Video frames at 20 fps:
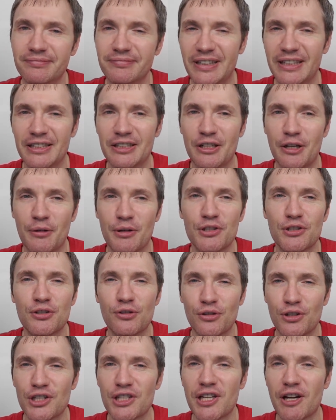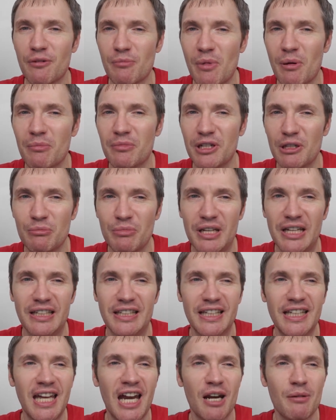I don't know, as good as I remembered it being.
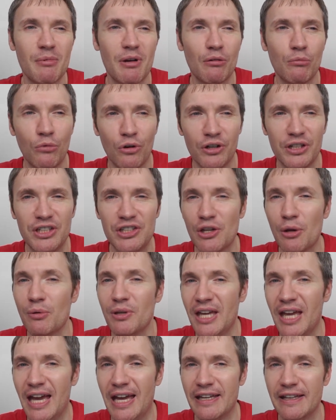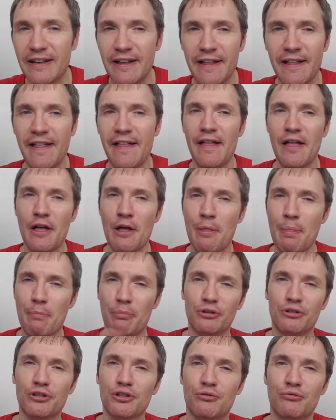The Caramac one is okay,
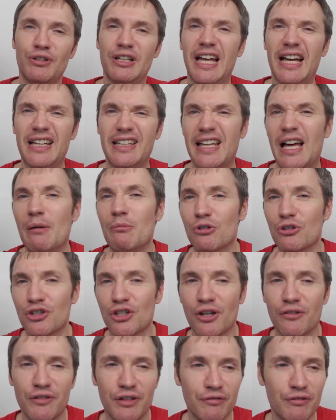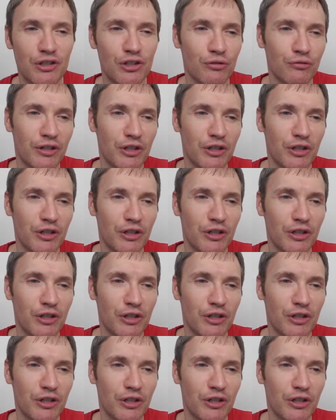but doesn't really add that much over the original.